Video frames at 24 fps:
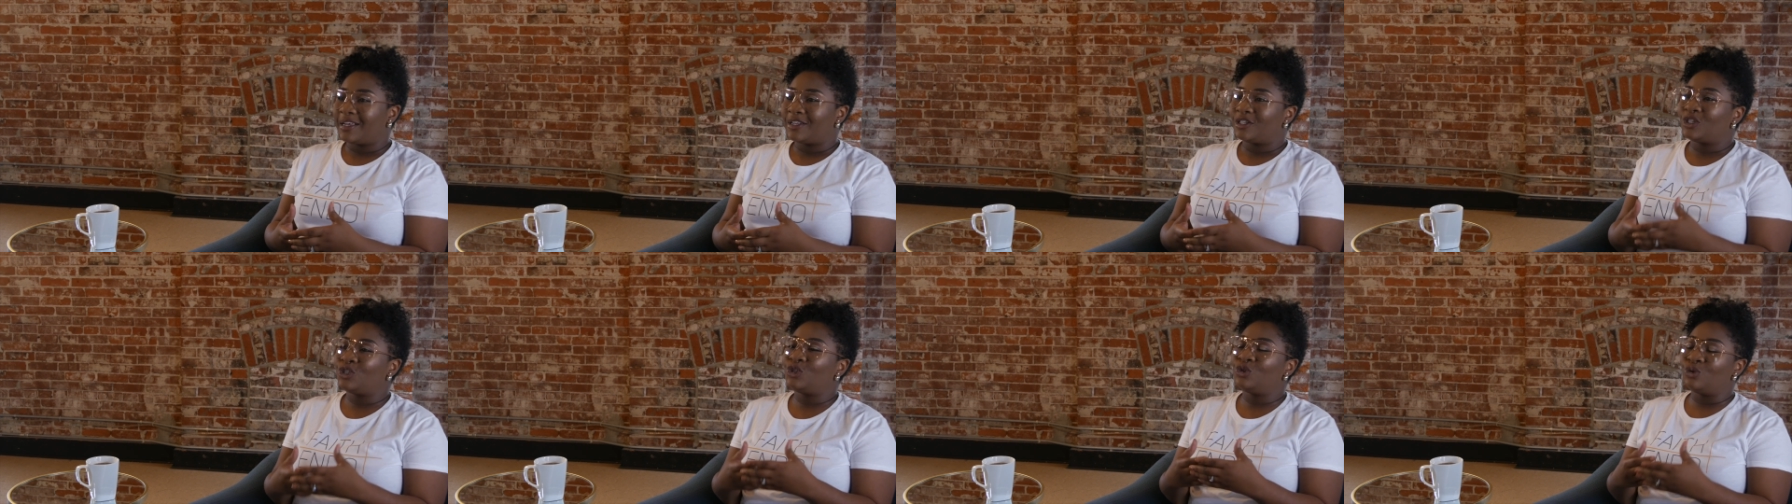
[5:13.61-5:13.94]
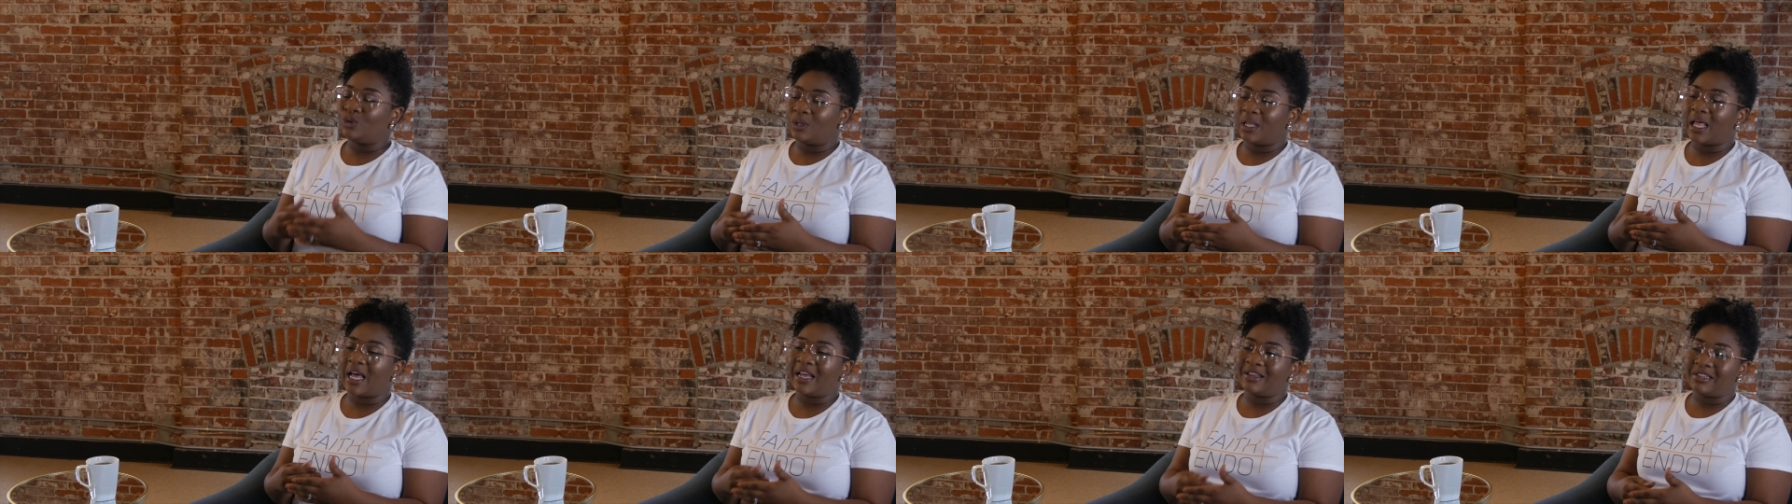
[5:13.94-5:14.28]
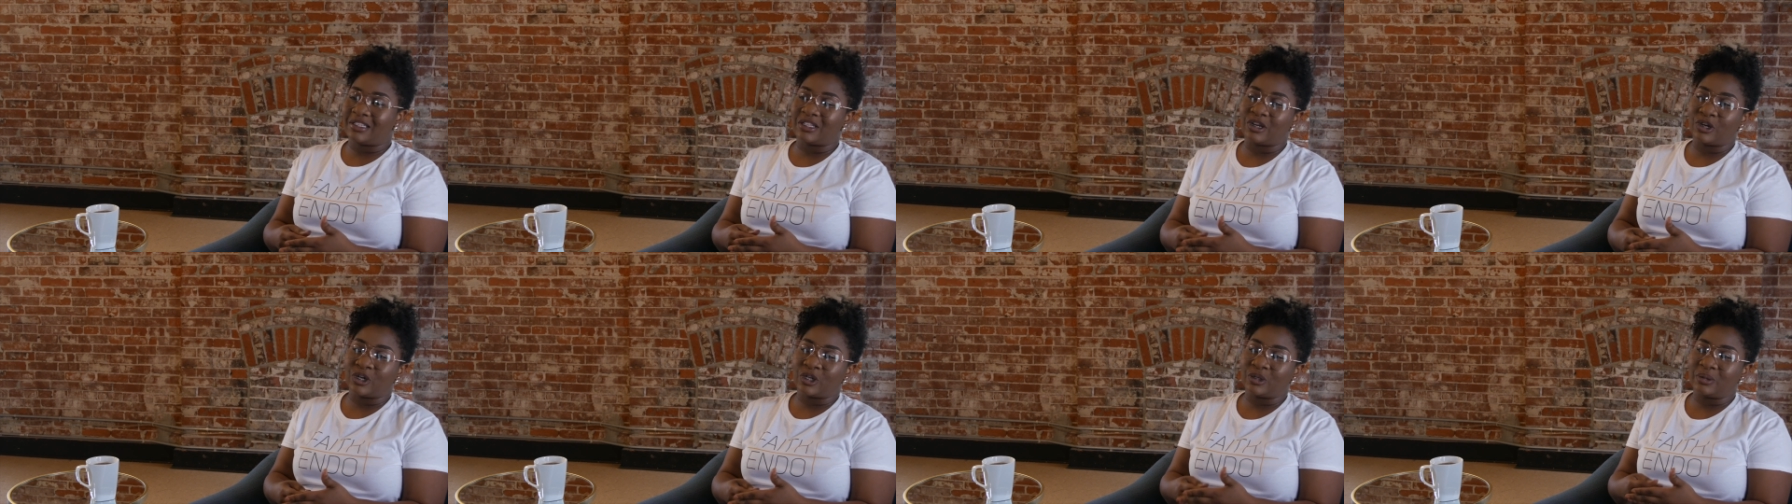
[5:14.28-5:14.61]
to life
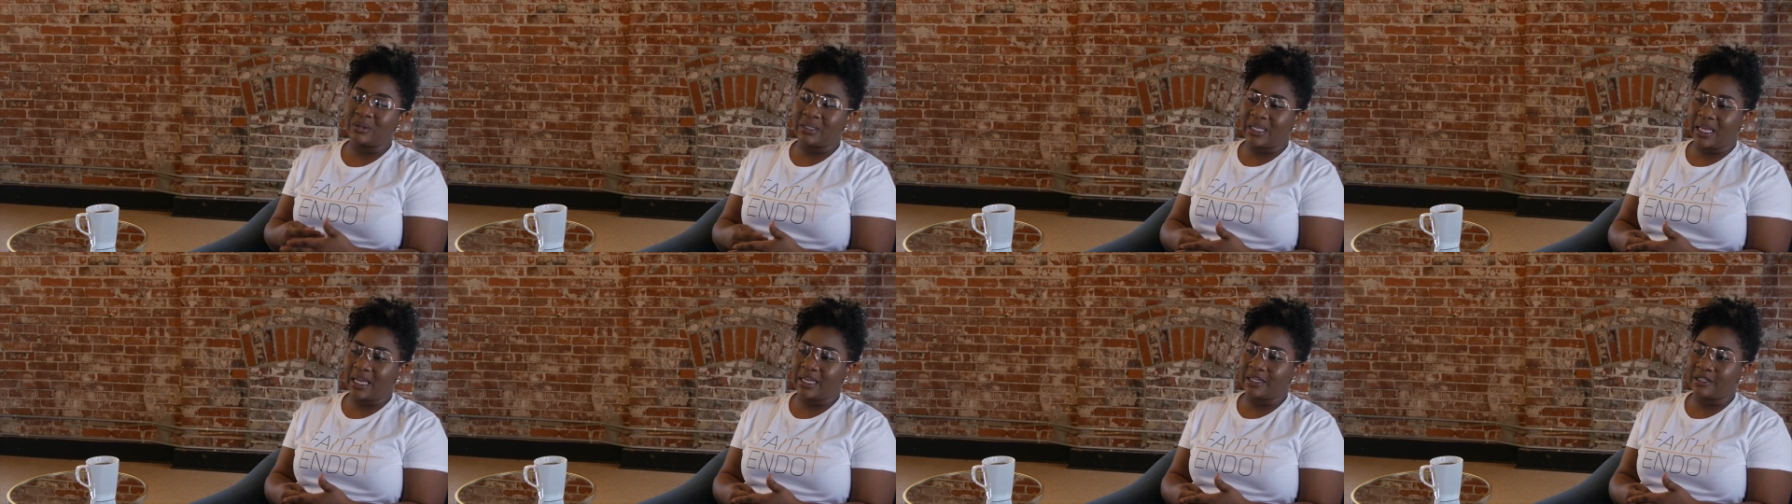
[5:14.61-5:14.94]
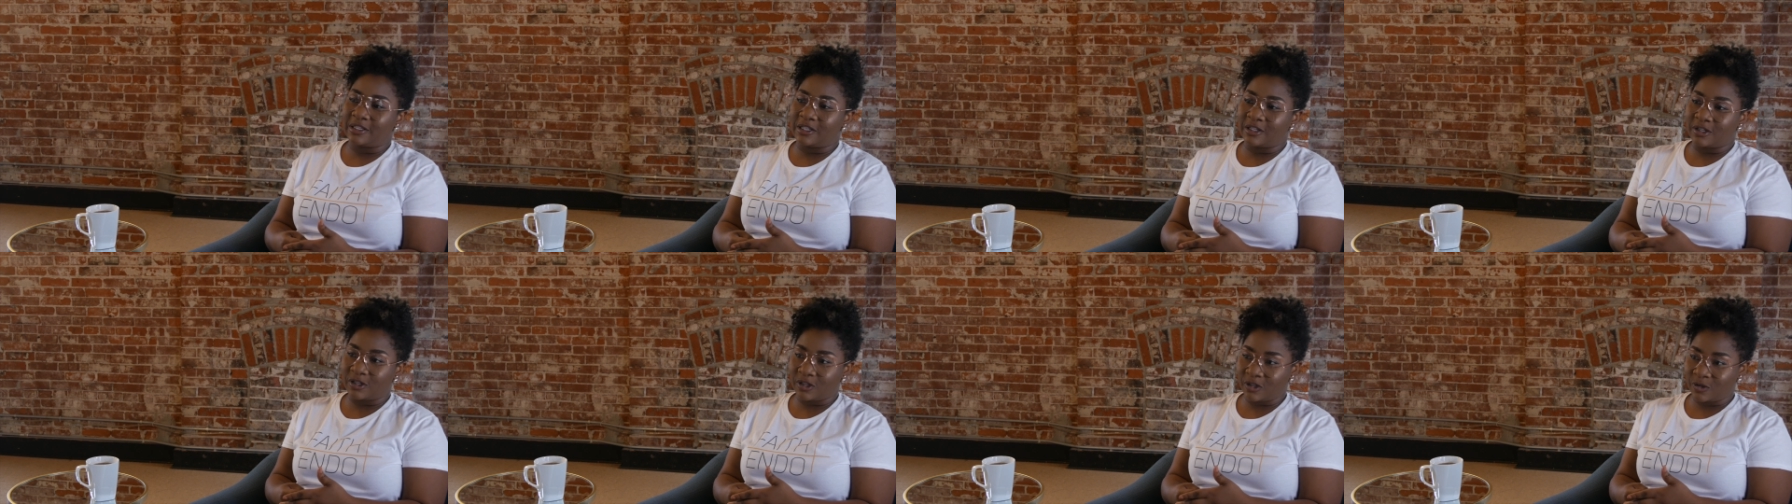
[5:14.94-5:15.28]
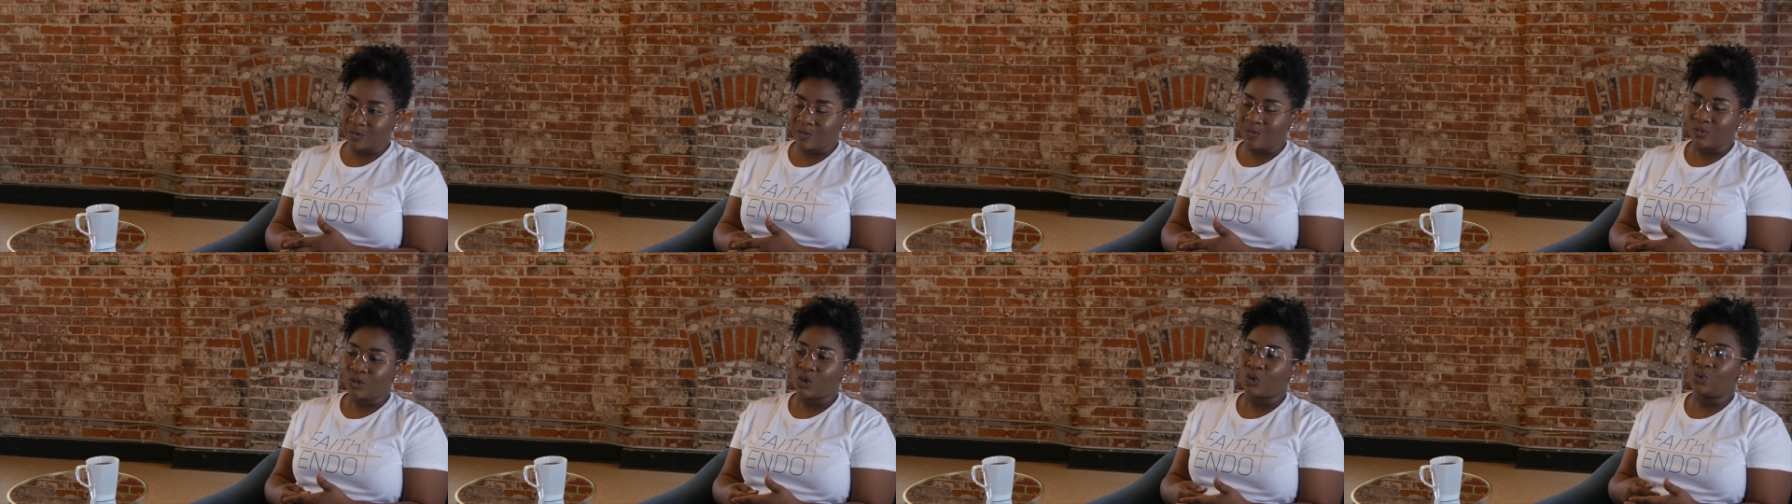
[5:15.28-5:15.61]
circumstances
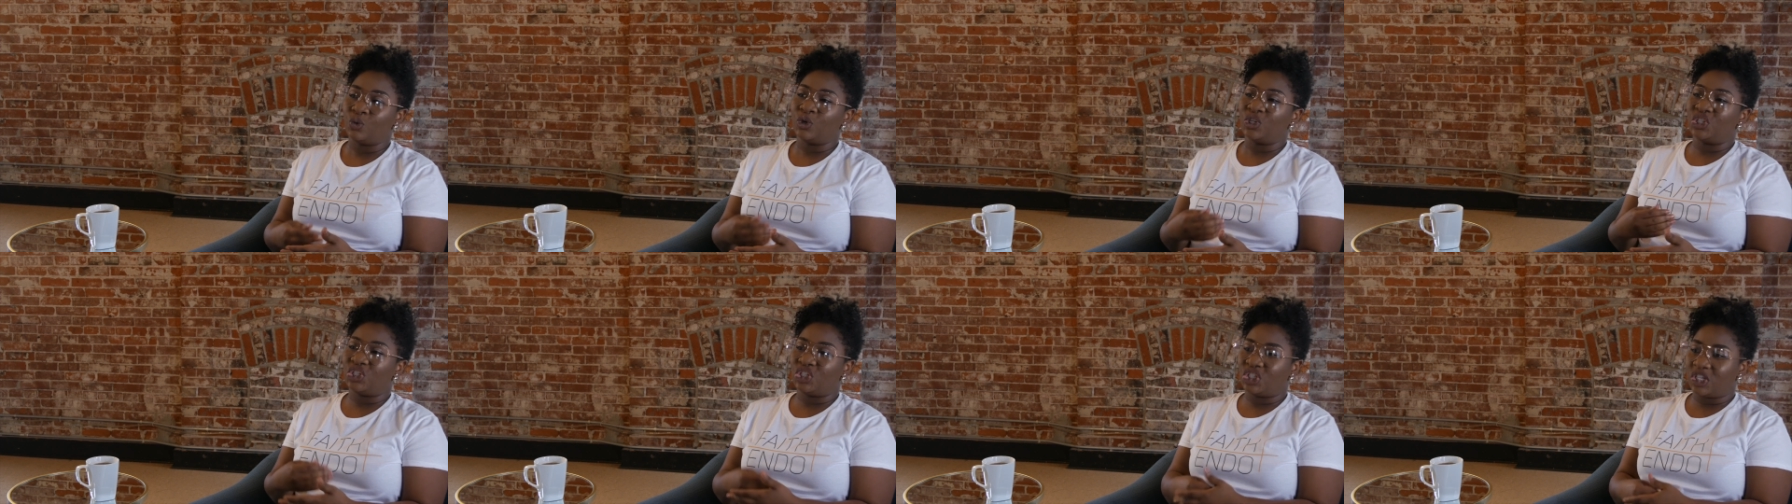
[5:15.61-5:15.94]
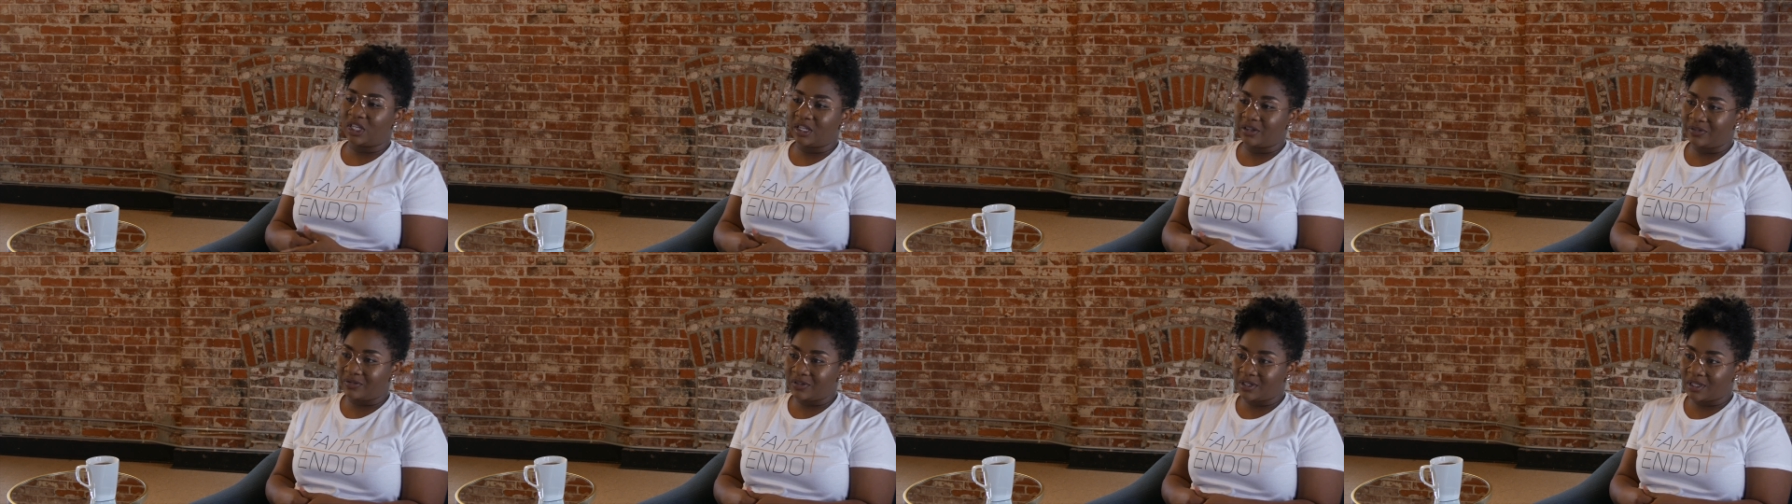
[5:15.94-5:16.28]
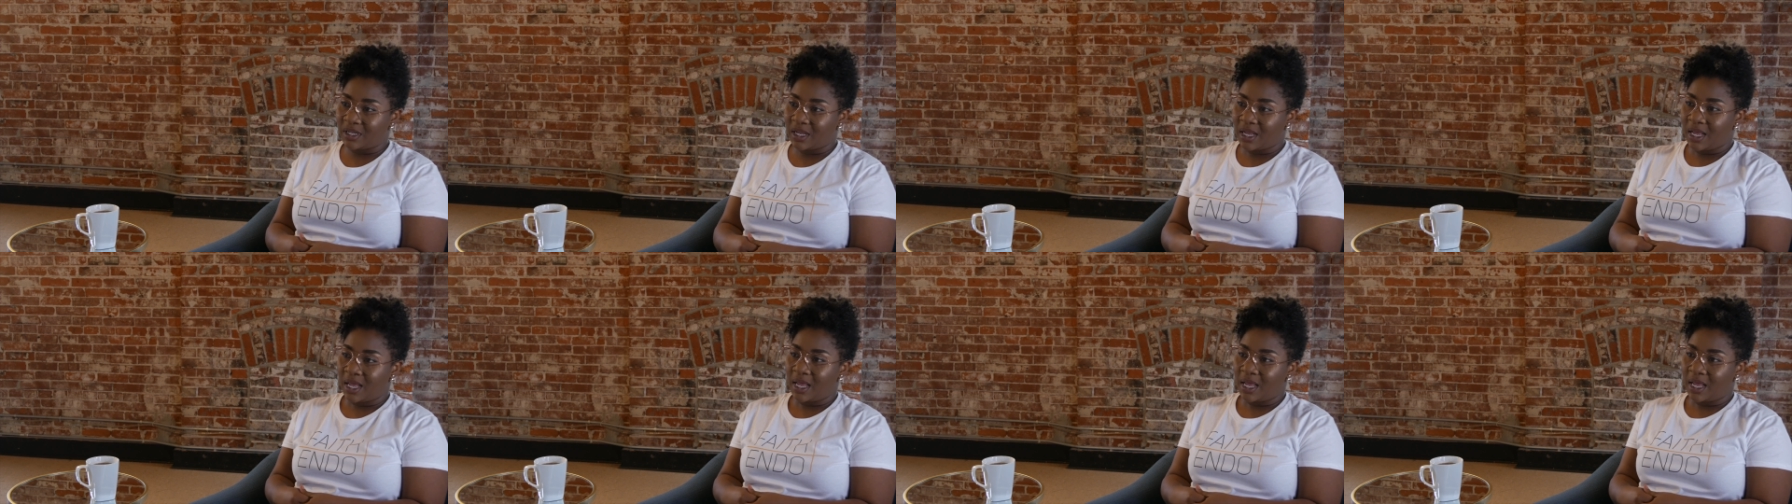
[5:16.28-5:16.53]
would shift.